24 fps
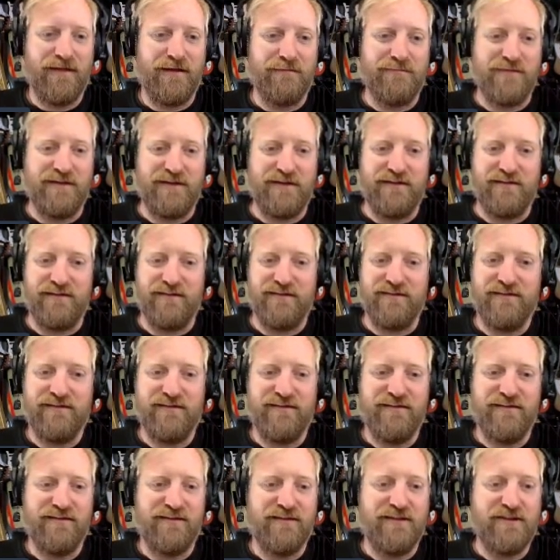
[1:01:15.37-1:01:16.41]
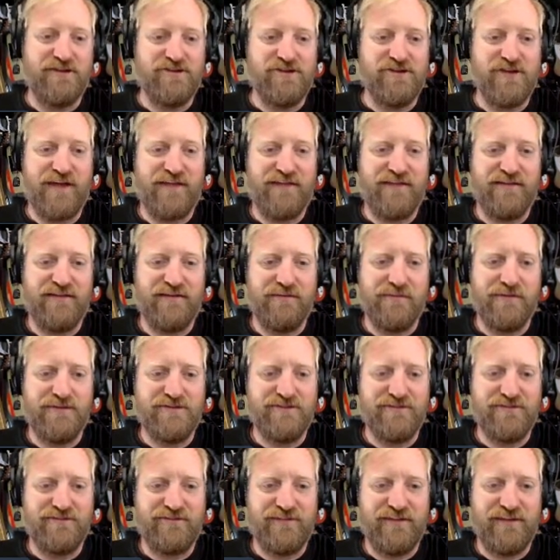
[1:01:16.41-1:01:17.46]
I mean, did you add the
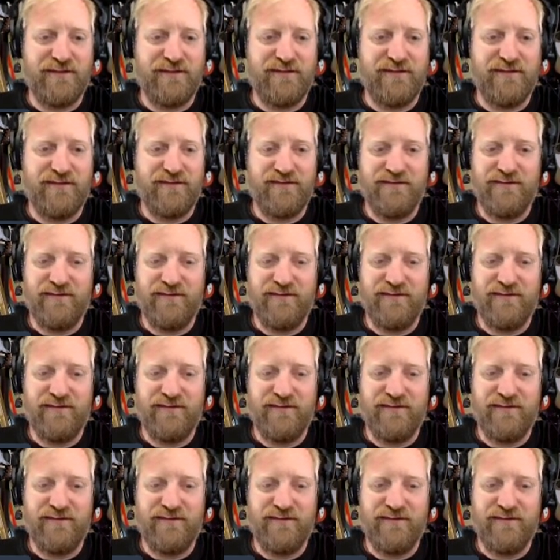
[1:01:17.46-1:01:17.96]
Dimension C?